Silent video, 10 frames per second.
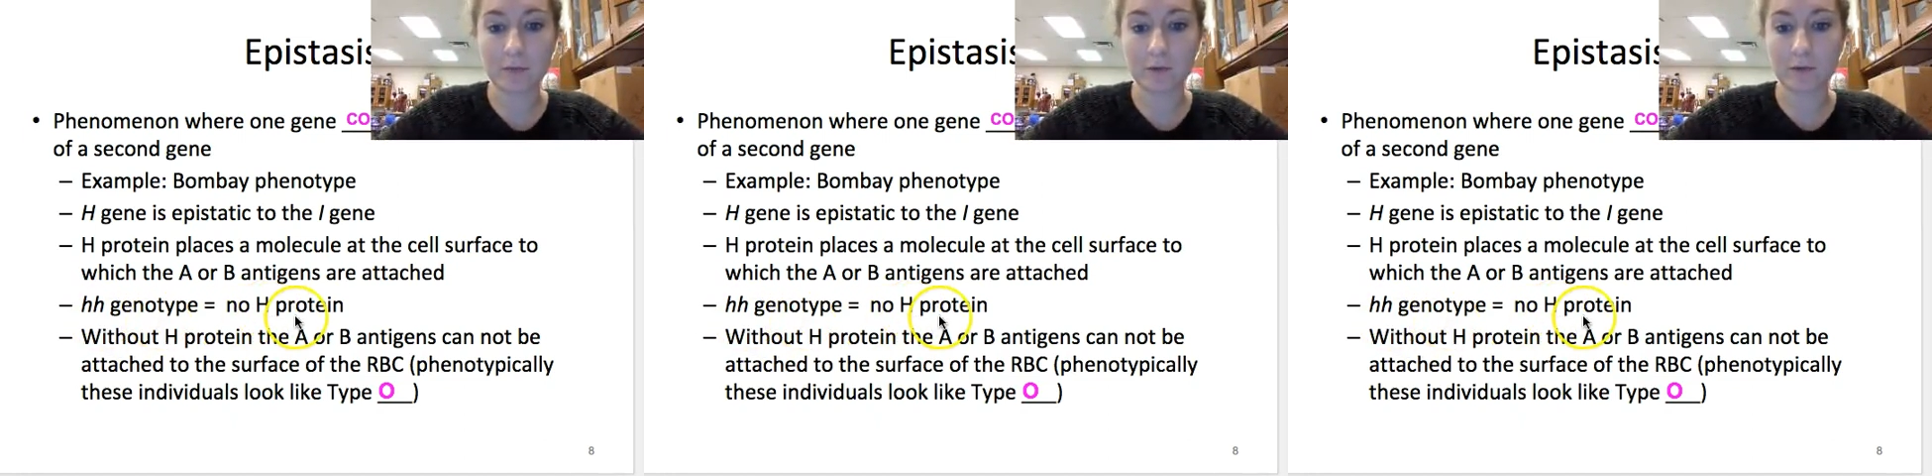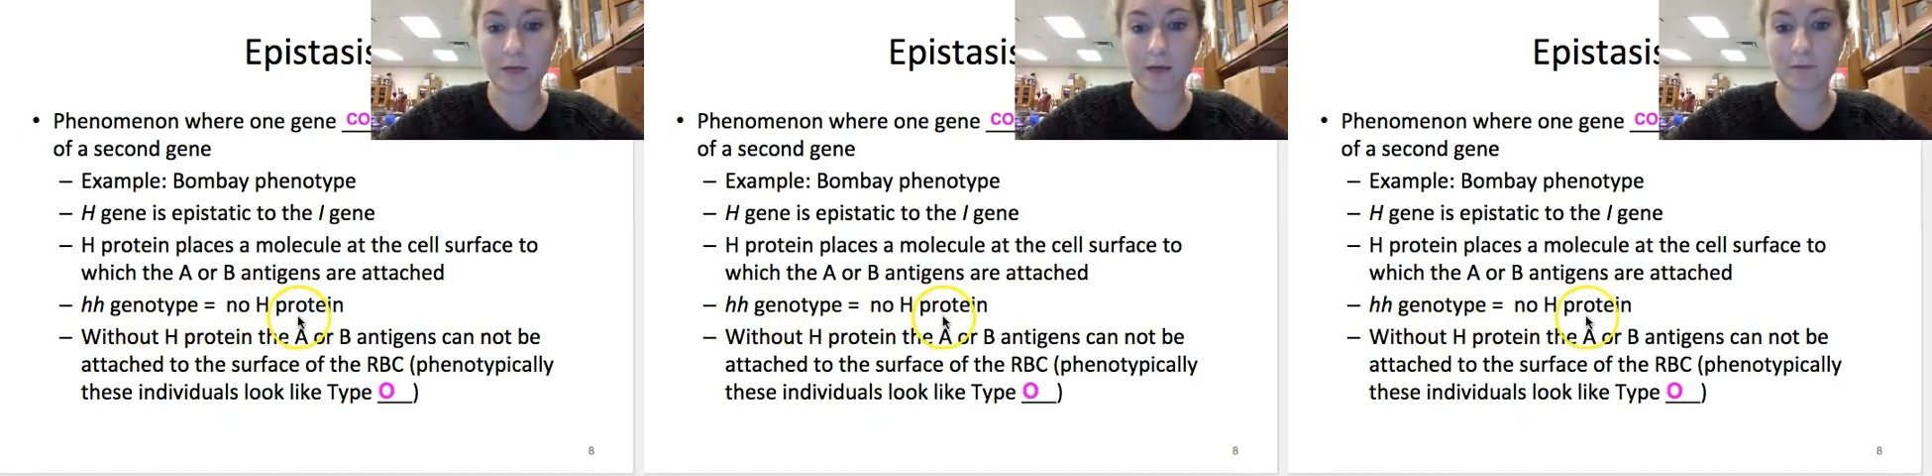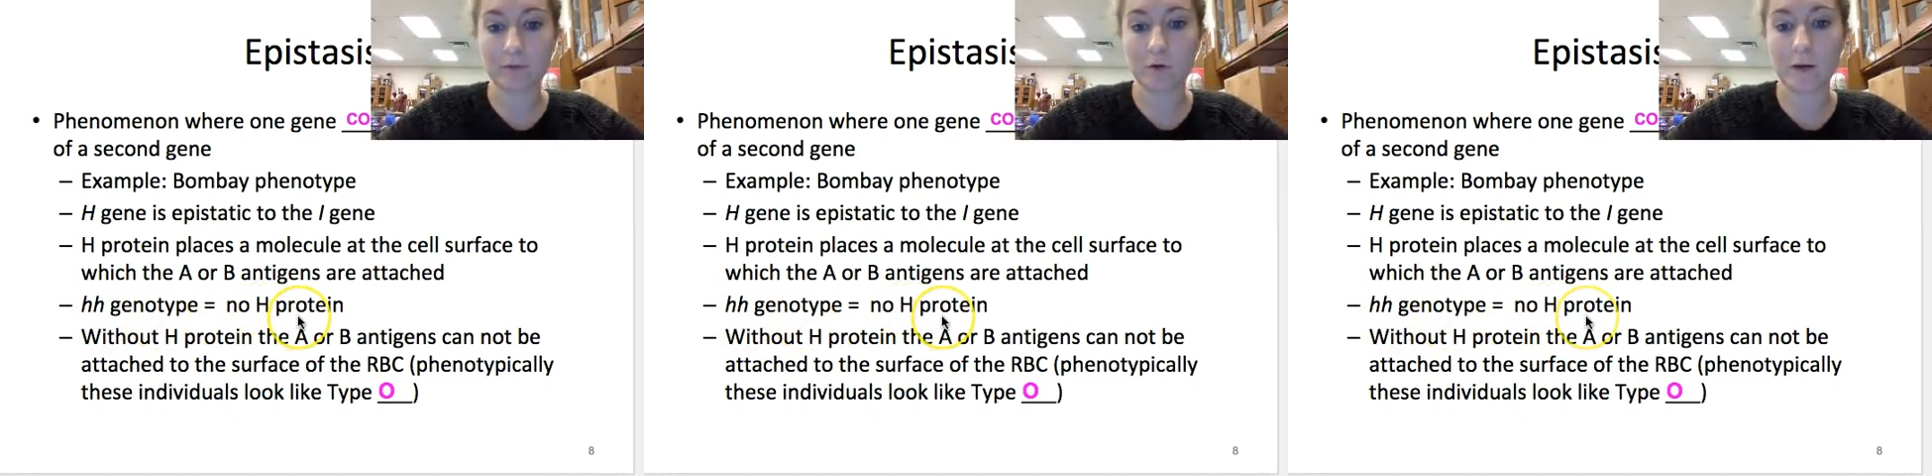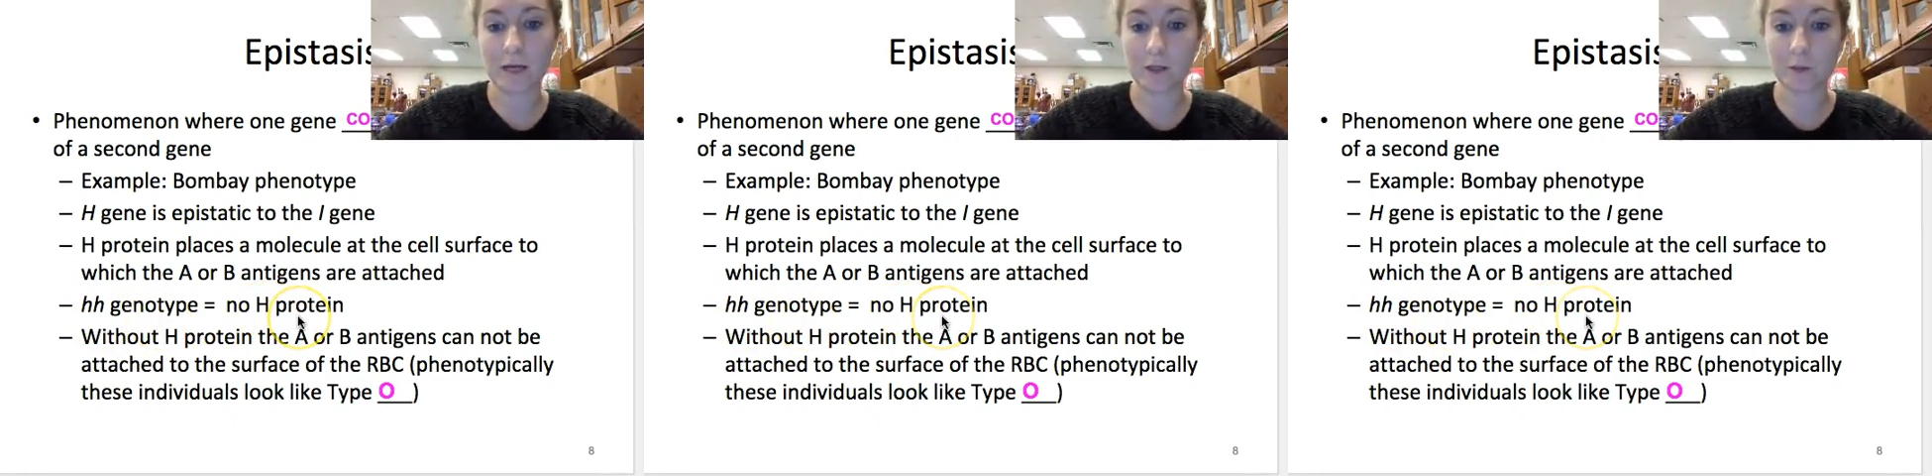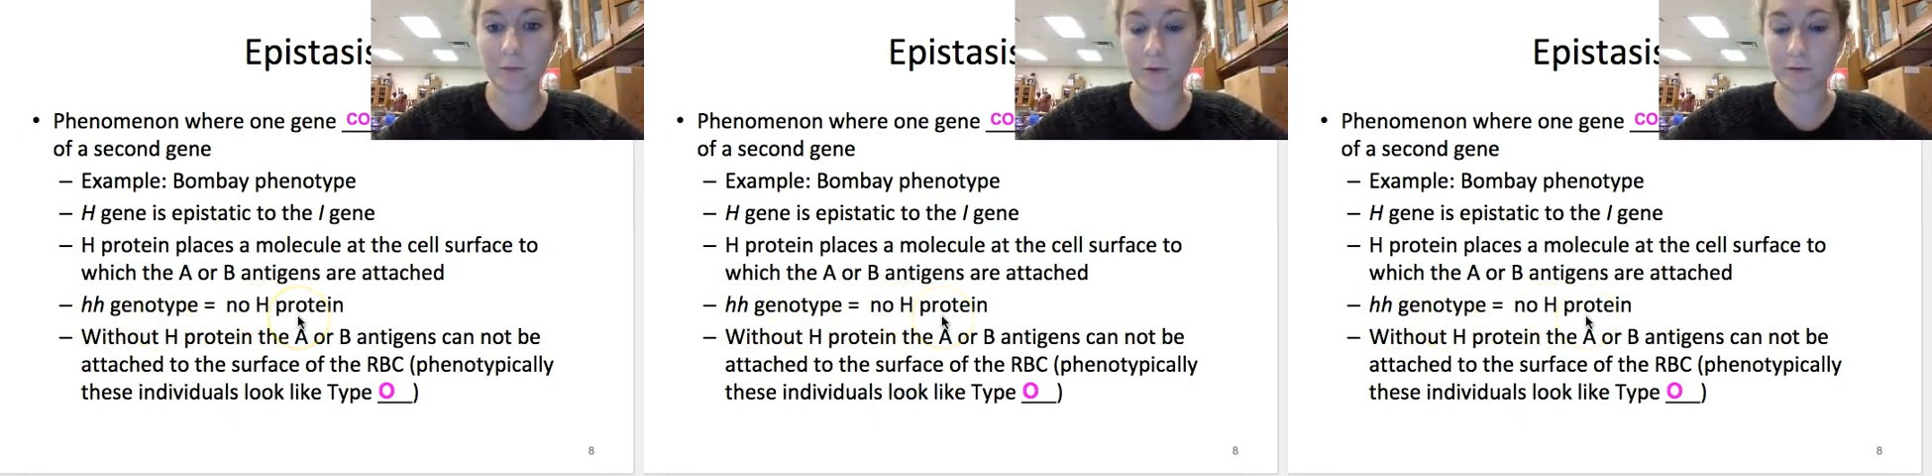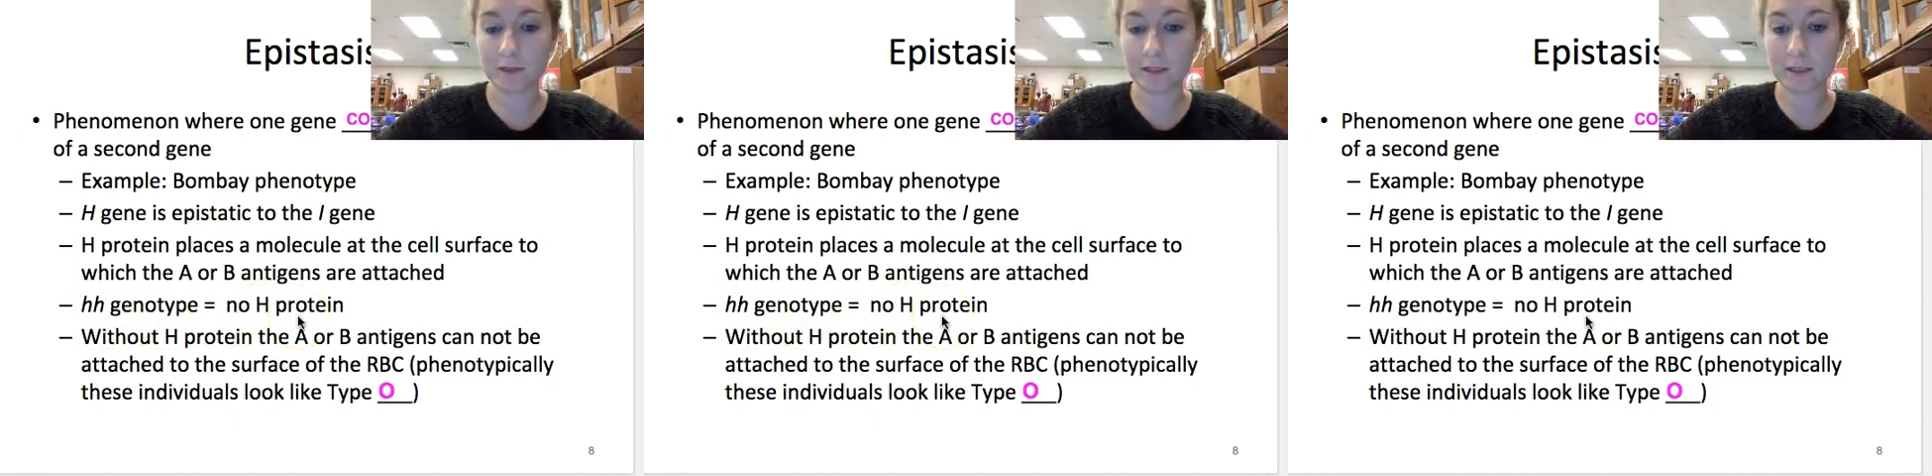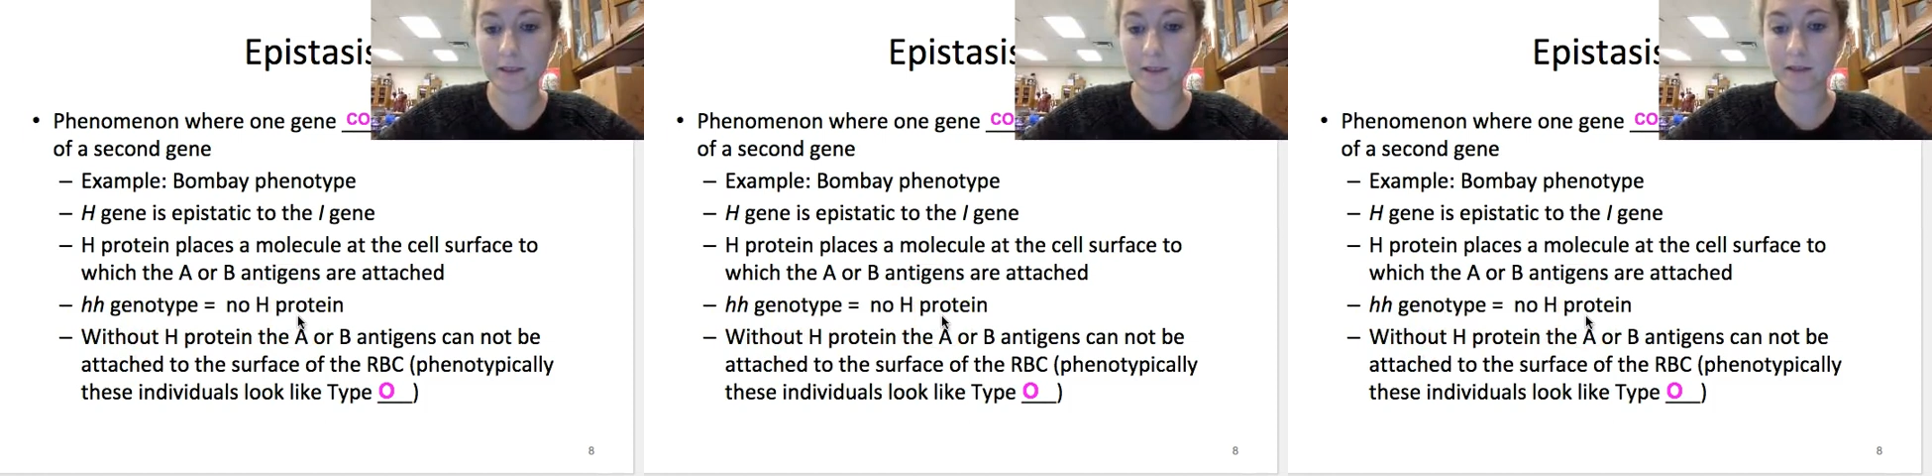you would have no H
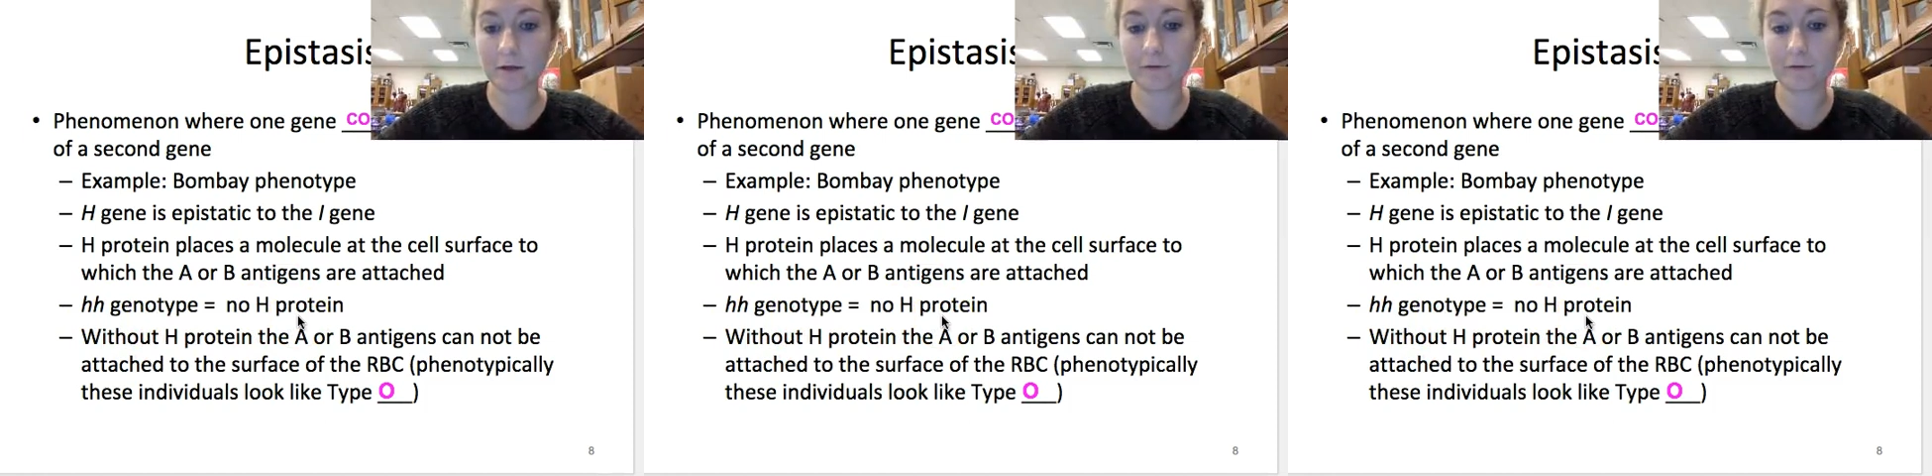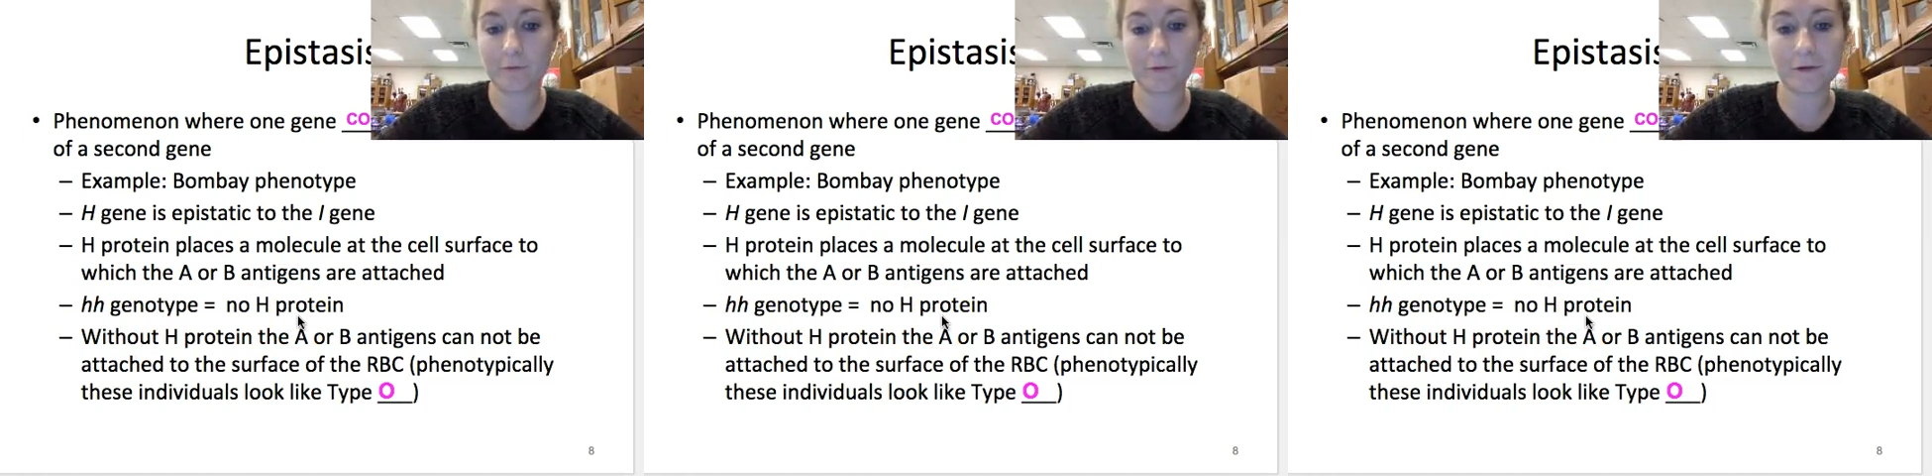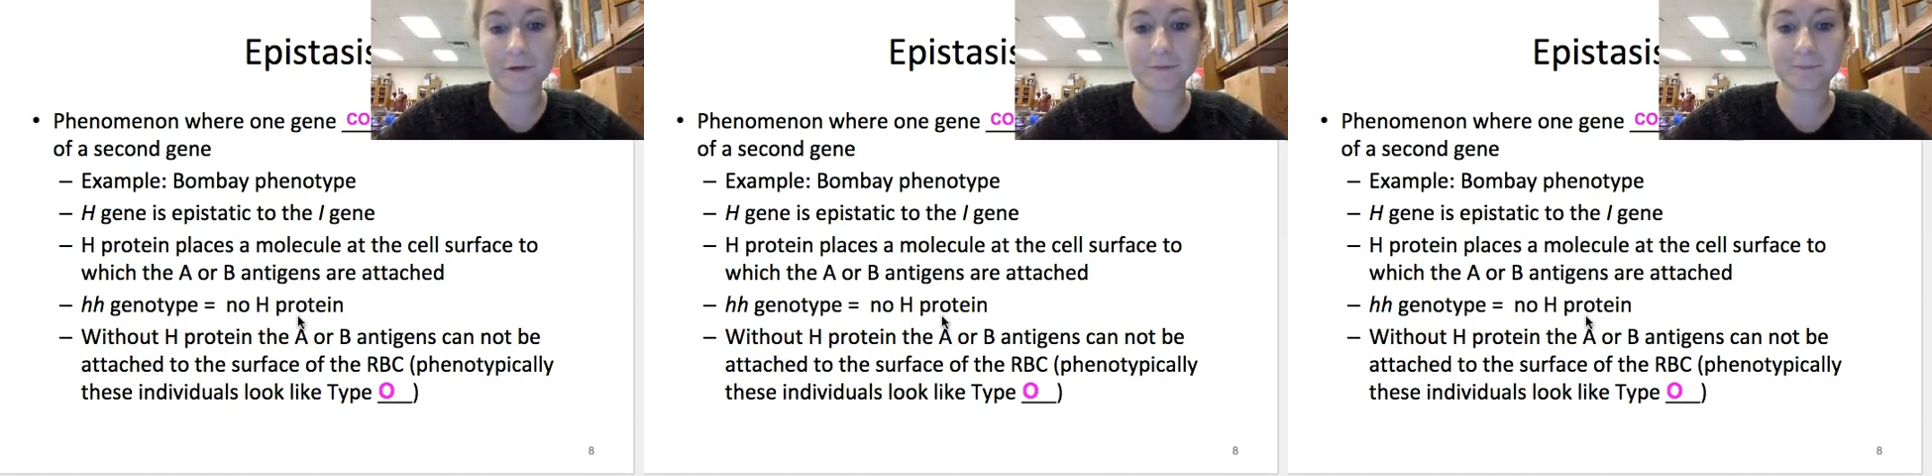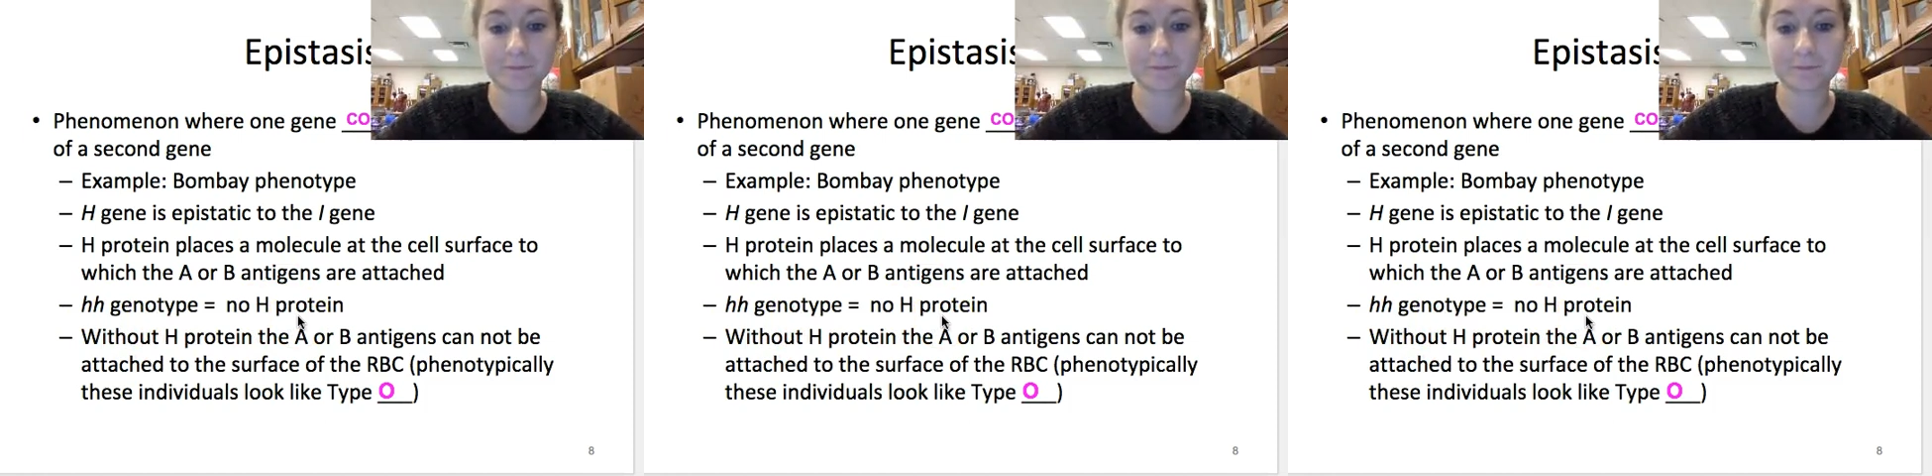protein, and therefore,